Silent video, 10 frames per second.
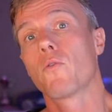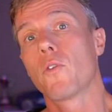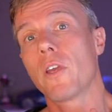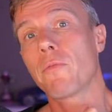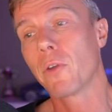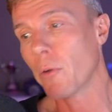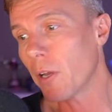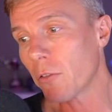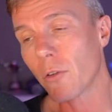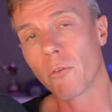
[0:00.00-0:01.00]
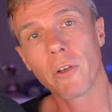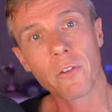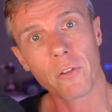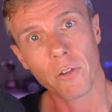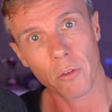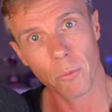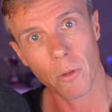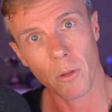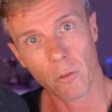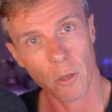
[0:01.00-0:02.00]
if we do any sort of risk
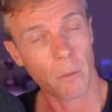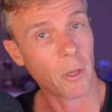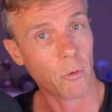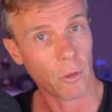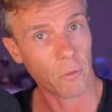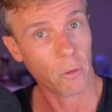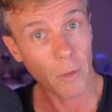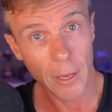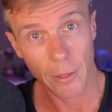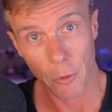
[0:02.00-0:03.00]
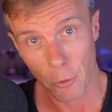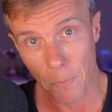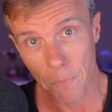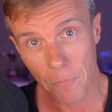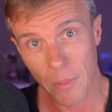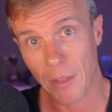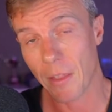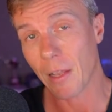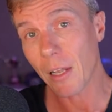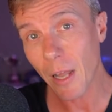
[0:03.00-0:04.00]
assessment, there's going to be a question of likelihood. Now,
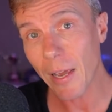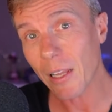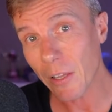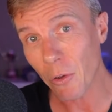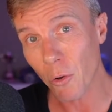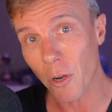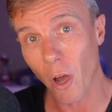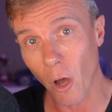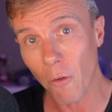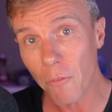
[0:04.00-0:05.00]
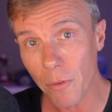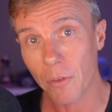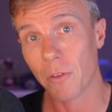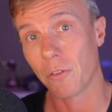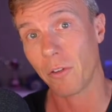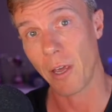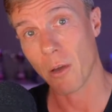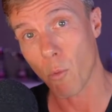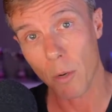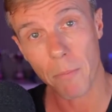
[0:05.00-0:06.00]
the likelihood of, say,
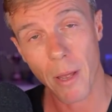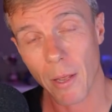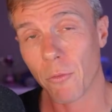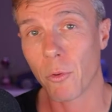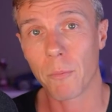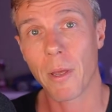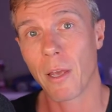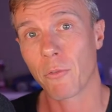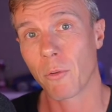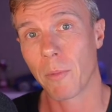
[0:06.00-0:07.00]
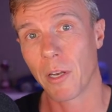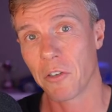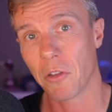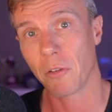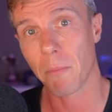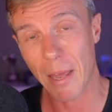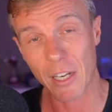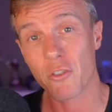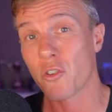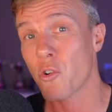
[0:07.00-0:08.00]
a one-password password manager that's
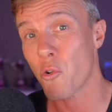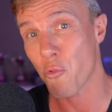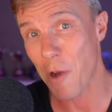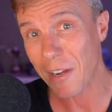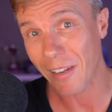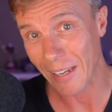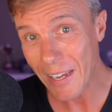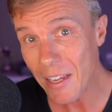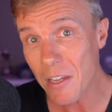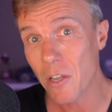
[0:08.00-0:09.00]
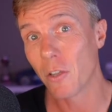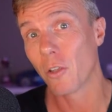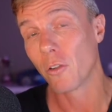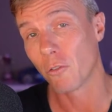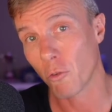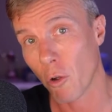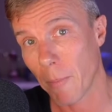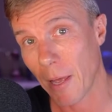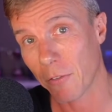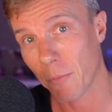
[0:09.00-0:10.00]
managed correctly, strong
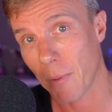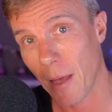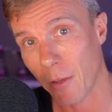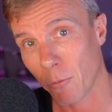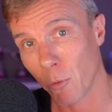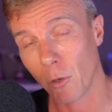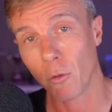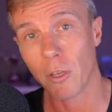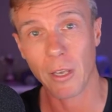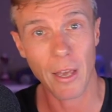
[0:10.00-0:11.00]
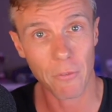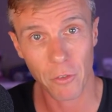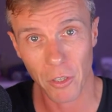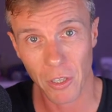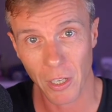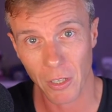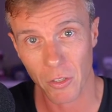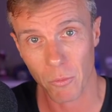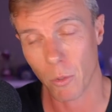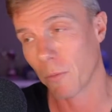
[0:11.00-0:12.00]
master password, looking after your key,
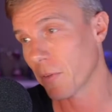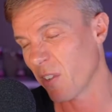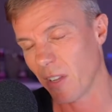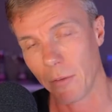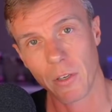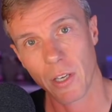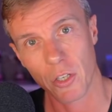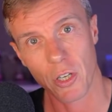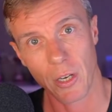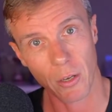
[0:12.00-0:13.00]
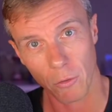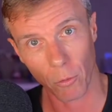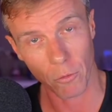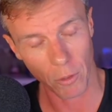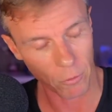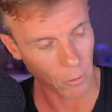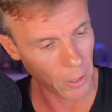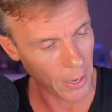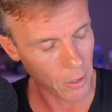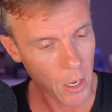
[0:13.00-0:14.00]
well, you don't really have a keychain now because it all syncs on
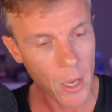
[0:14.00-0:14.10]
cloud,